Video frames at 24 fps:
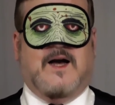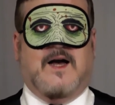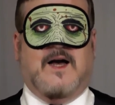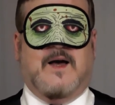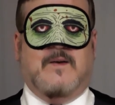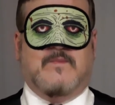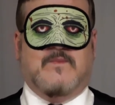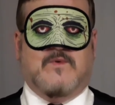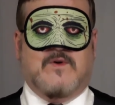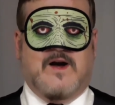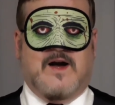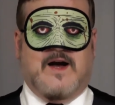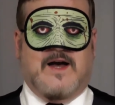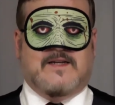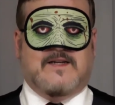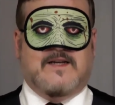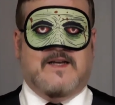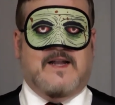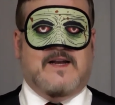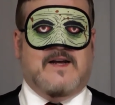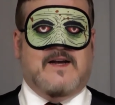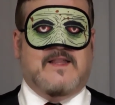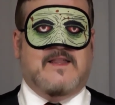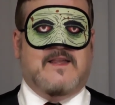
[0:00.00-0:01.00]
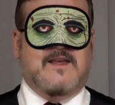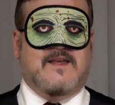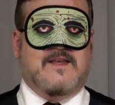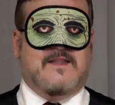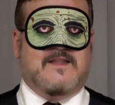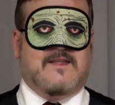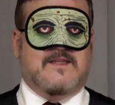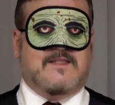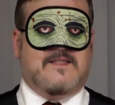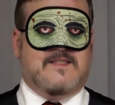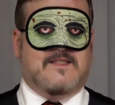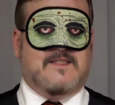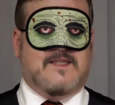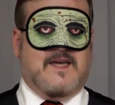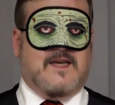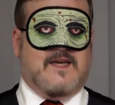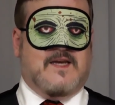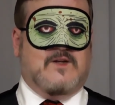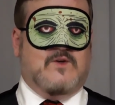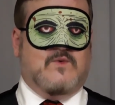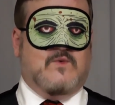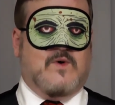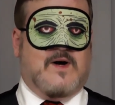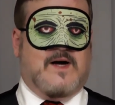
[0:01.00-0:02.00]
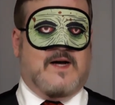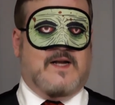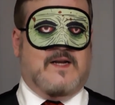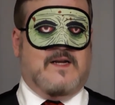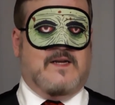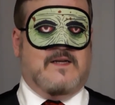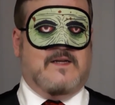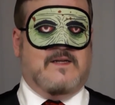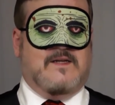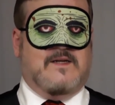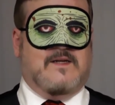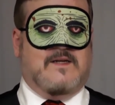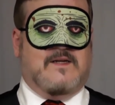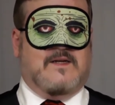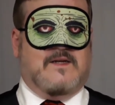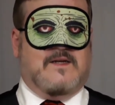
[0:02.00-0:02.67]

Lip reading: I'm right. And I think the second one